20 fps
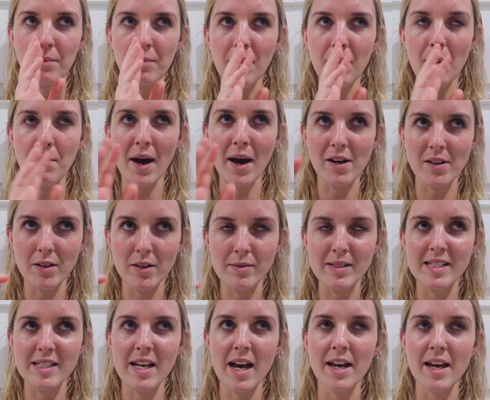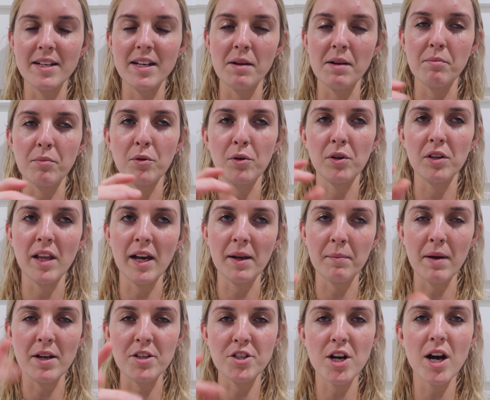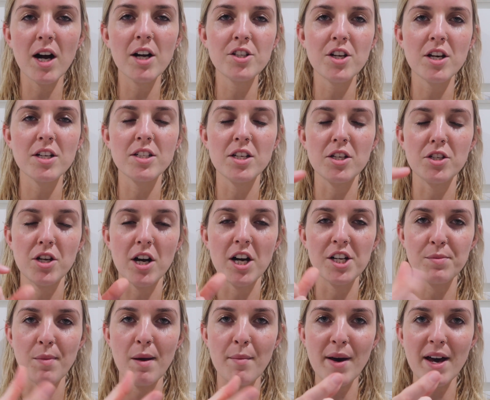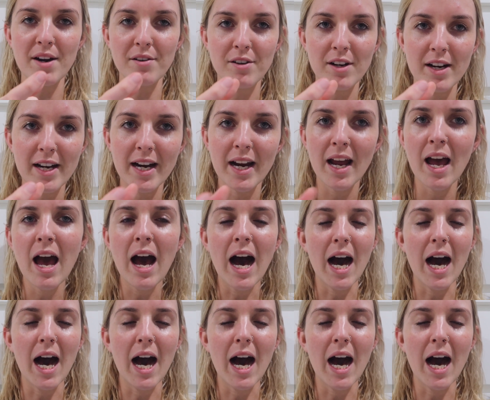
my battery was dead and I bought like my charger to charge my battery.